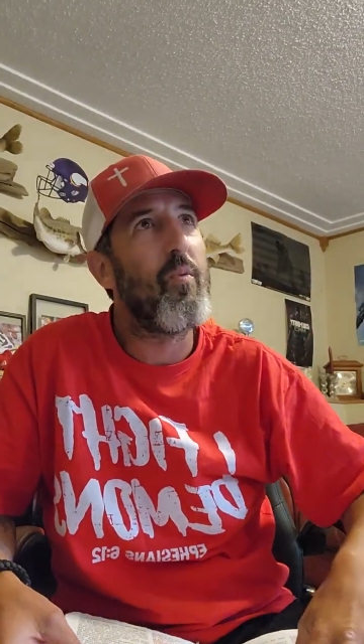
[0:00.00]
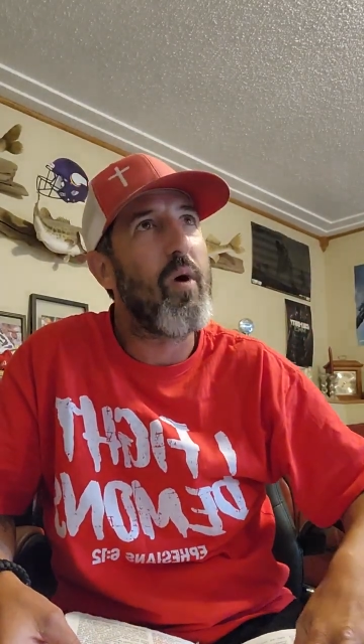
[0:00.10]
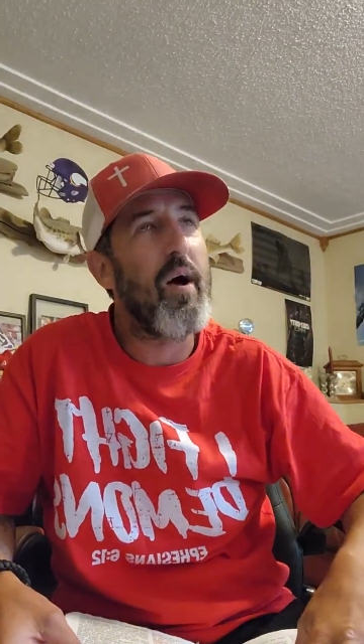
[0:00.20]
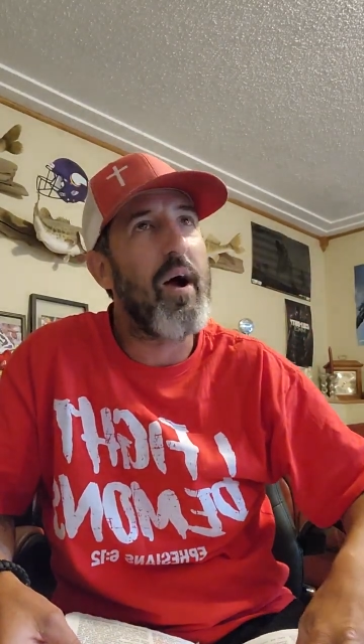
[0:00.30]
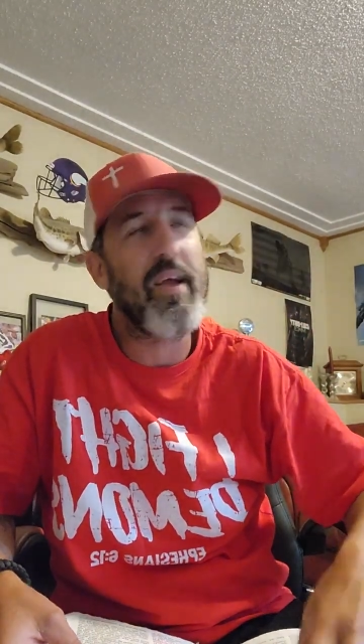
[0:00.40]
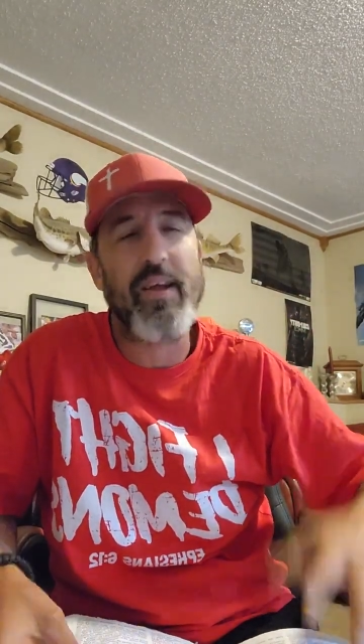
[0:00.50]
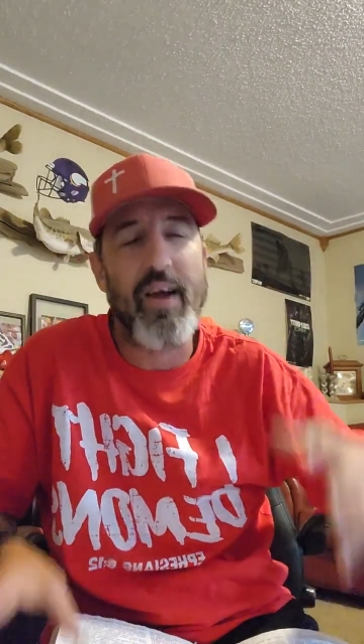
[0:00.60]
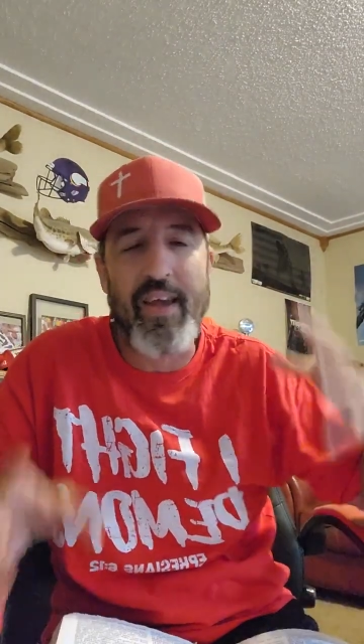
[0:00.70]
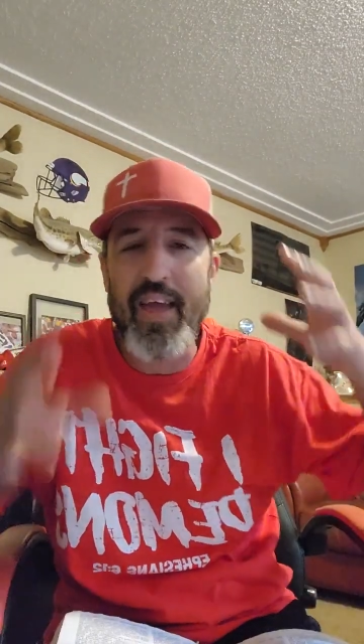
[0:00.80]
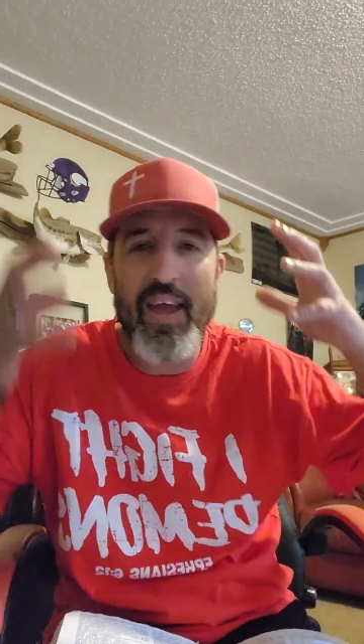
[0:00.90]
well, I
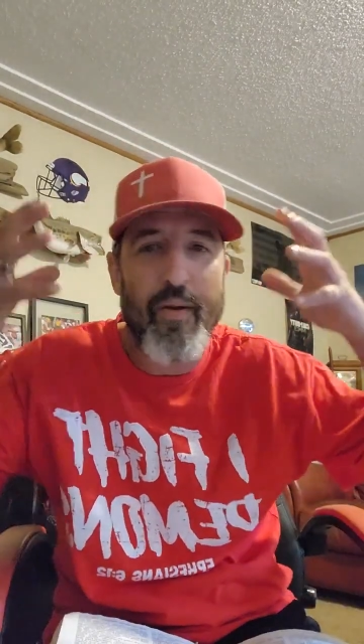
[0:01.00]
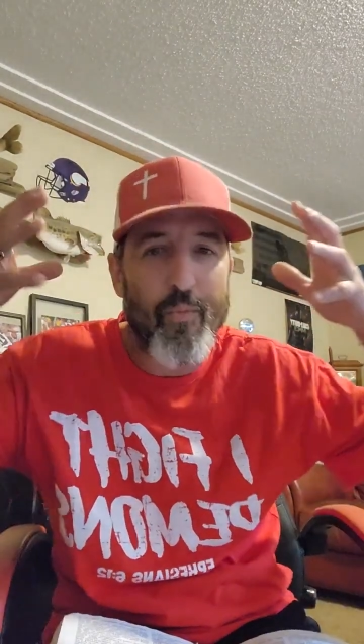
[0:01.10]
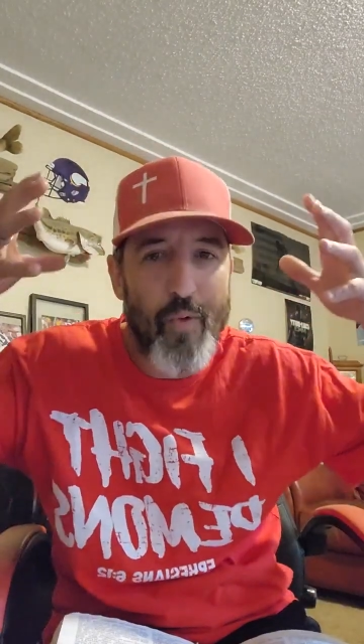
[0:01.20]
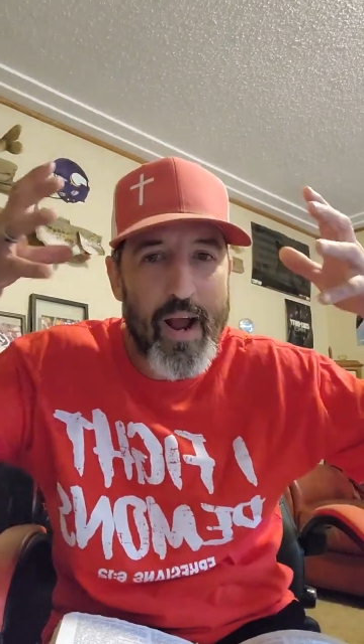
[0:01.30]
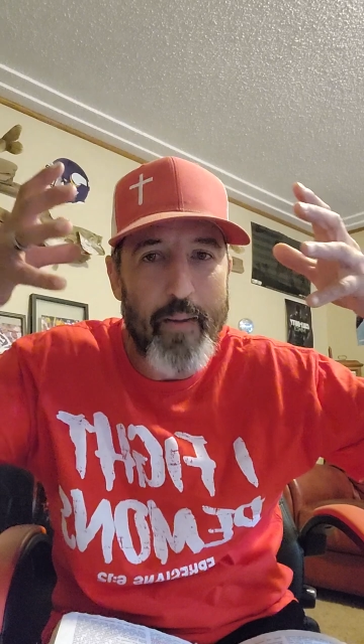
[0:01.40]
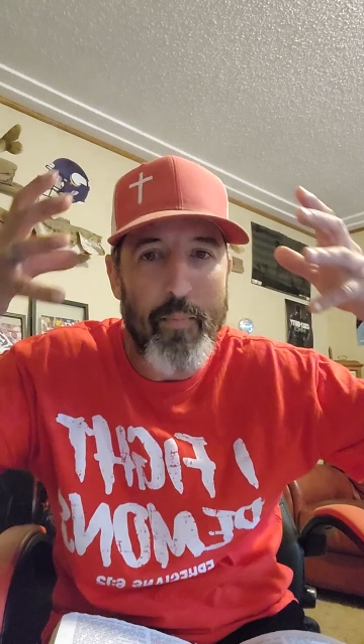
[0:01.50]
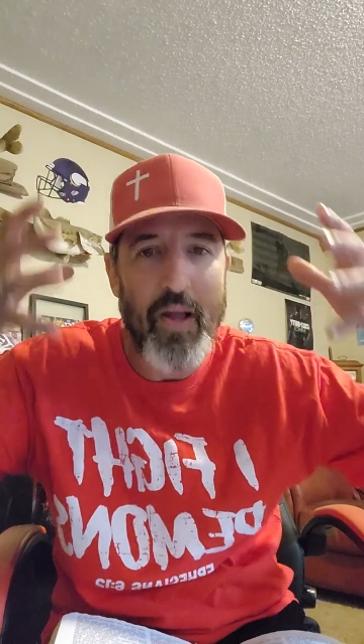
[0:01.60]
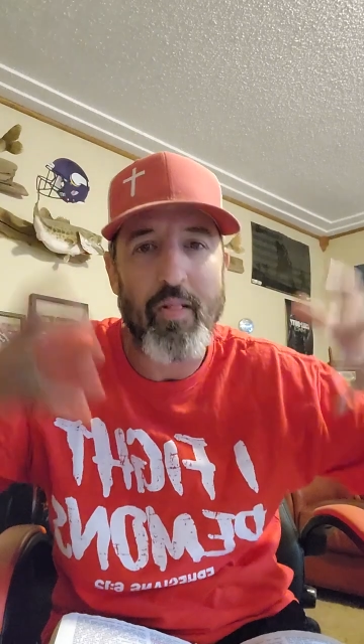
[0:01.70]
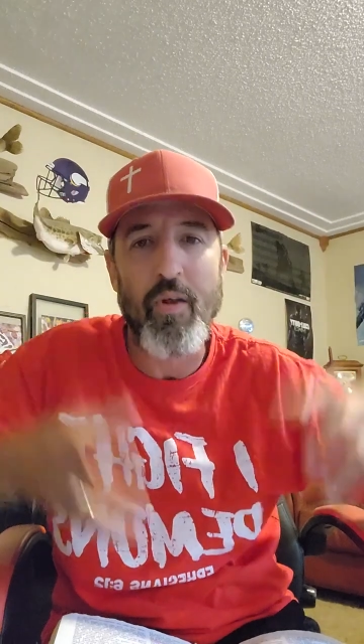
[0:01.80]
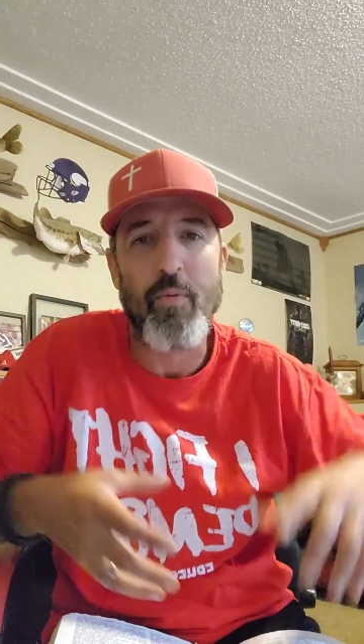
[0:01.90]
I can't wrap
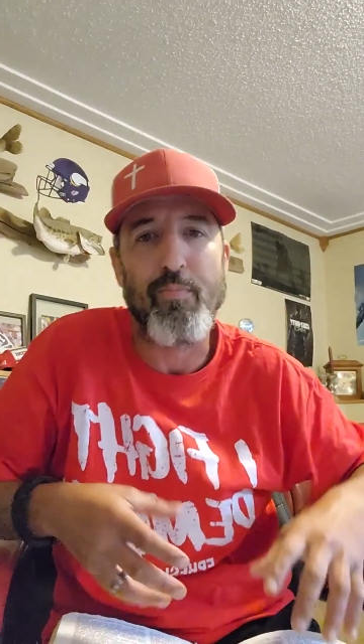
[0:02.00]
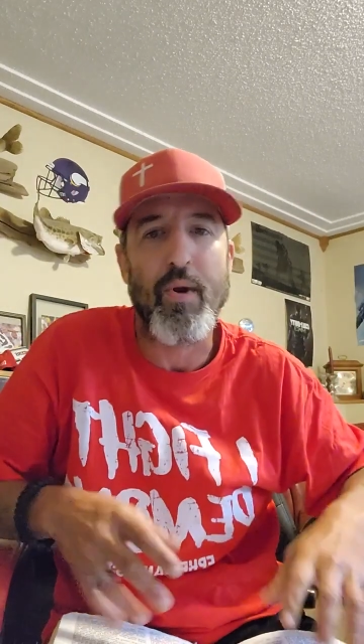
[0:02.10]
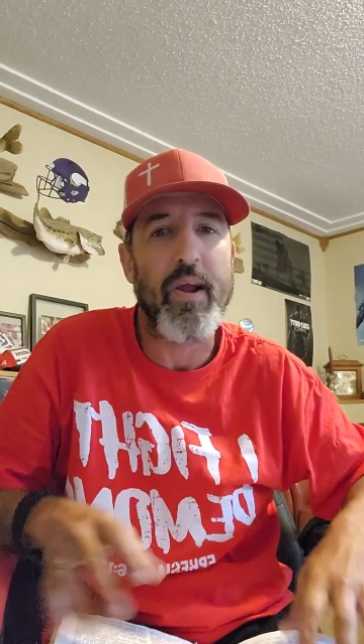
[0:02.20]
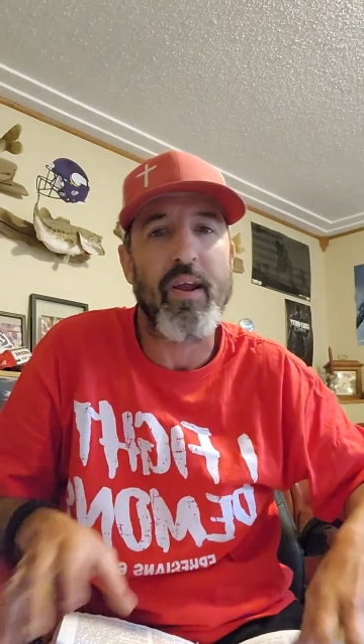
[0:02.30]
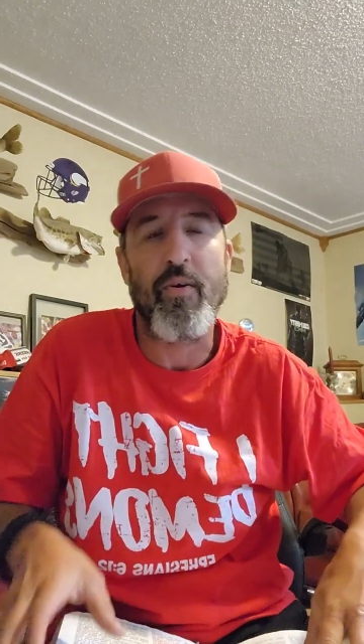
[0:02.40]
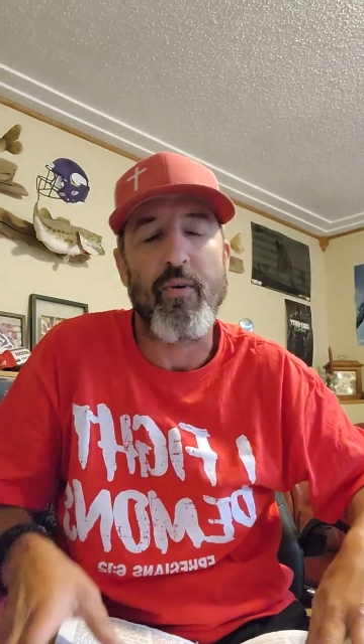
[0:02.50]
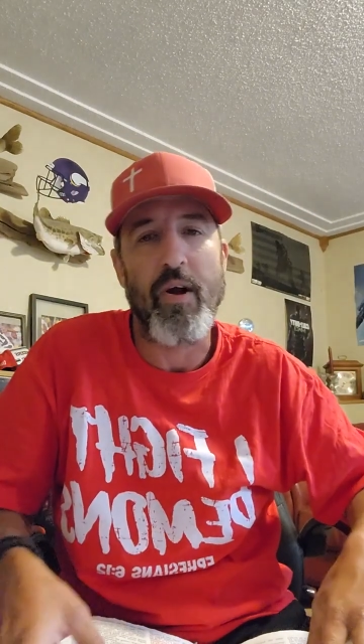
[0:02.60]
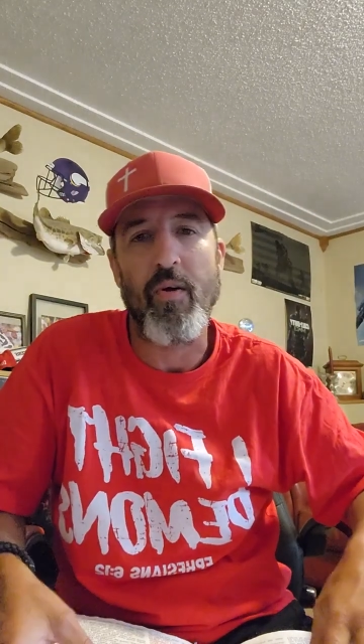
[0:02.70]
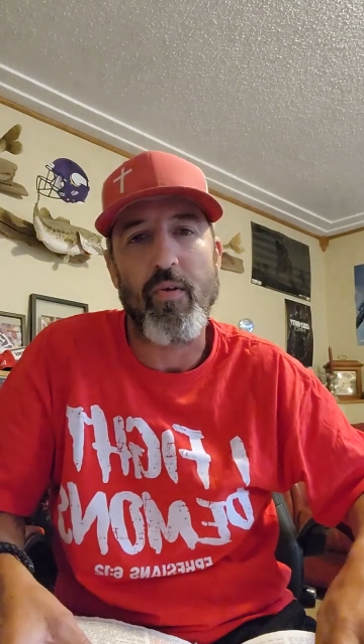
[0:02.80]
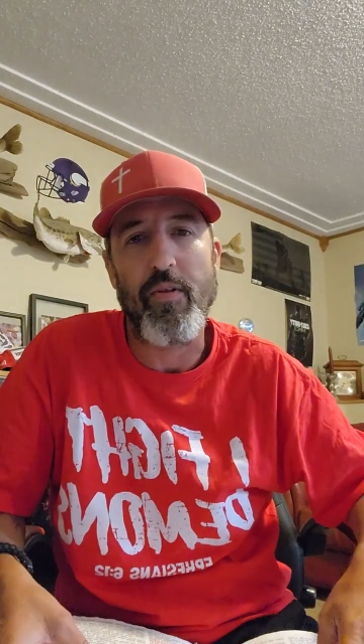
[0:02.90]
my little brain
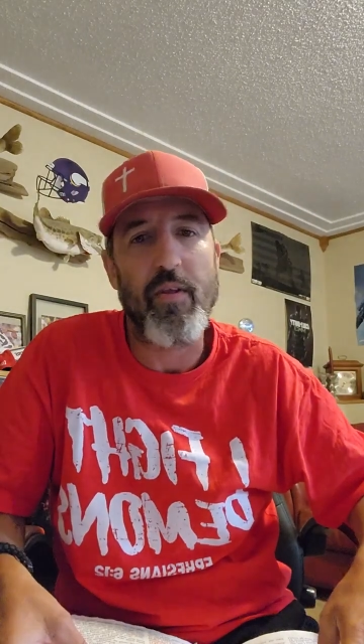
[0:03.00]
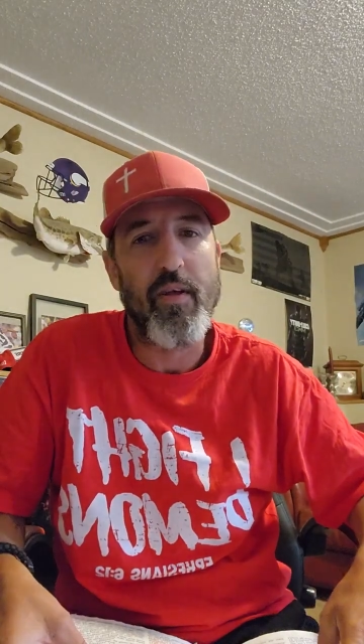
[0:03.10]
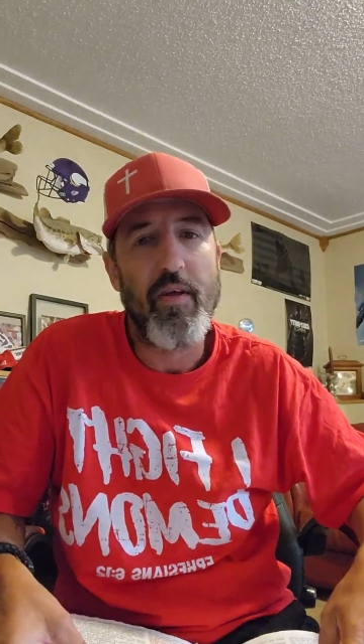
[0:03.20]
around